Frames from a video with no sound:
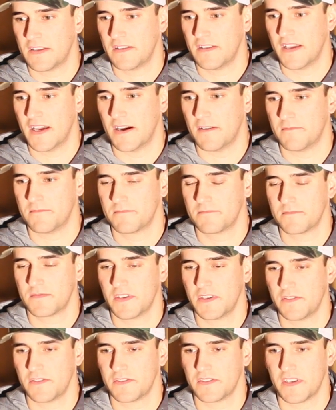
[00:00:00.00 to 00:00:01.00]
yeah,
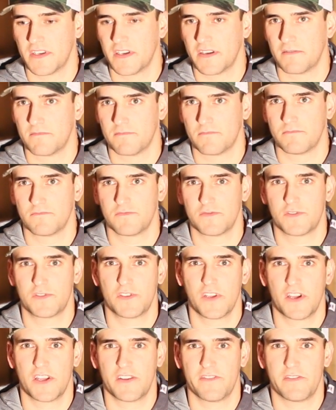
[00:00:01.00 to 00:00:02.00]
he was a
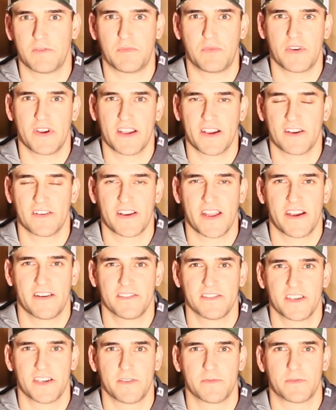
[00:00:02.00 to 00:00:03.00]
stud of a player. Now
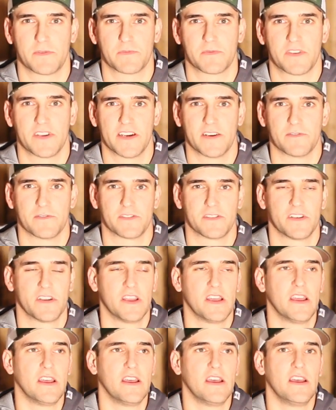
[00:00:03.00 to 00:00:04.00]
he's helping him coach.
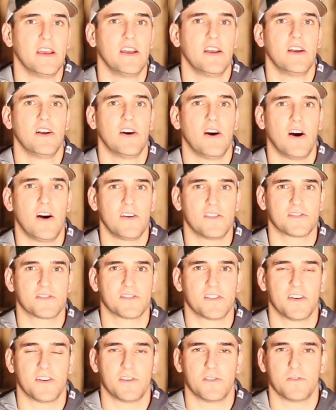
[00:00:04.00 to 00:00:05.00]

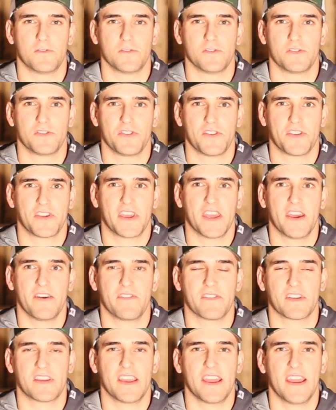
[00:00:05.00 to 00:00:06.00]
Also,
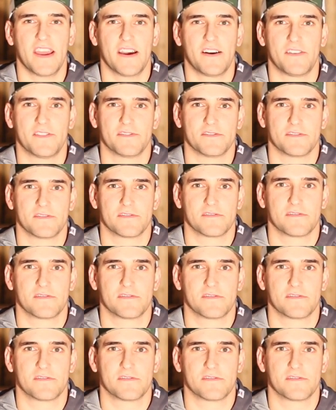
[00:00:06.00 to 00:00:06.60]
Kevin Cowan